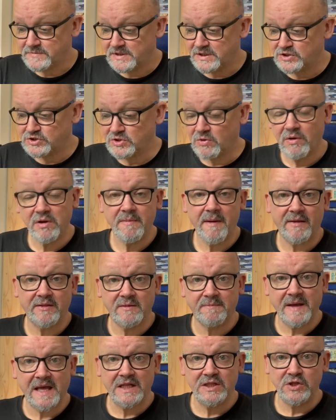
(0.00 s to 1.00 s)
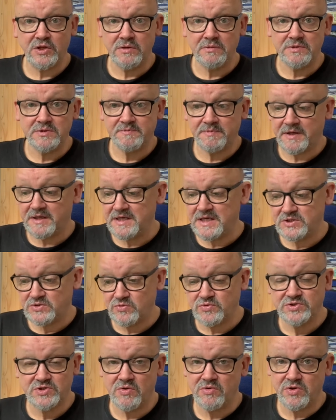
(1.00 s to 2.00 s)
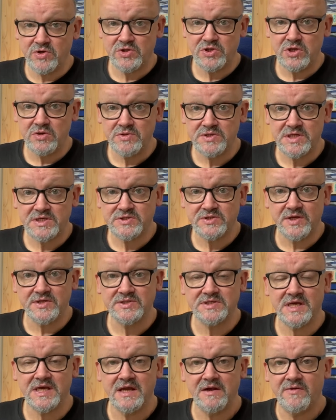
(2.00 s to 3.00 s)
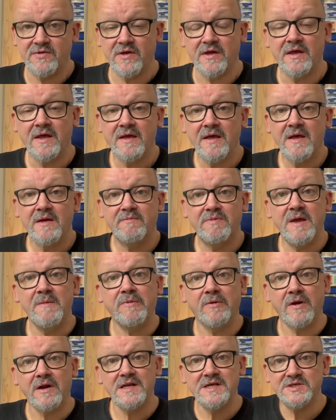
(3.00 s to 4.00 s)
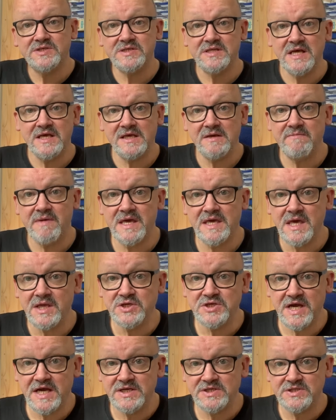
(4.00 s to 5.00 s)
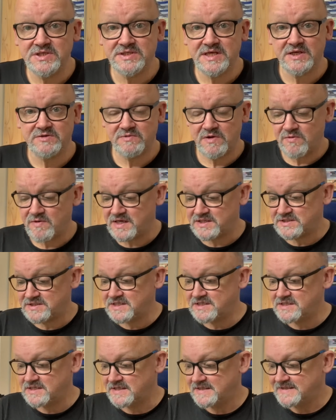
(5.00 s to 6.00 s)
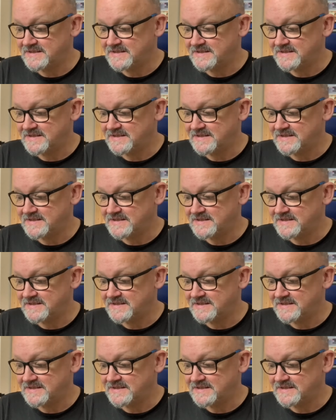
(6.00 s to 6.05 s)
Sorry about the bad news, but it's also good news. It's nice to hear that people are listening and making changes as requested.